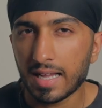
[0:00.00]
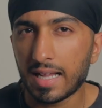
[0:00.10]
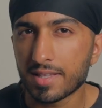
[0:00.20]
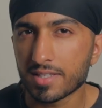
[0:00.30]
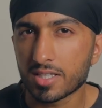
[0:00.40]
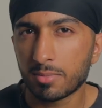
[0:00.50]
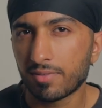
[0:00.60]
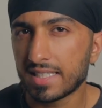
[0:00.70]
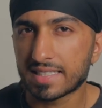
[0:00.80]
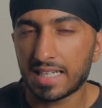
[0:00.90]
And some of
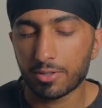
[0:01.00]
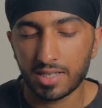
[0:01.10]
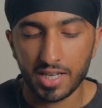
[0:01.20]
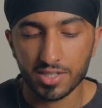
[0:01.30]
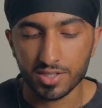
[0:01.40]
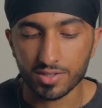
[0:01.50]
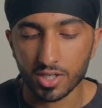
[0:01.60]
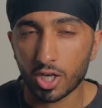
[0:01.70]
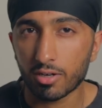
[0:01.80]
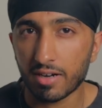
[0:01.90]
these calculations
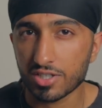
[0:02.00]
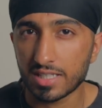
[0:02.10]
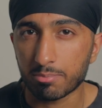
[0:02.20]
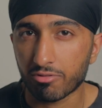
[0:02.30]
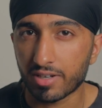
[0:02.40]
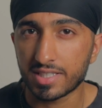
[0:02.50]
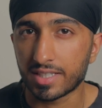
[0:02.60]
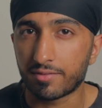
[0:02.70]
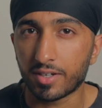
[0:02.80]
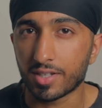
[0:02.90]
are actually pretty
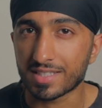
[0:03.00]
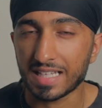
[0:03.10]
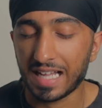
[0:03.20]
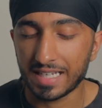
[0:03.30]
advanced and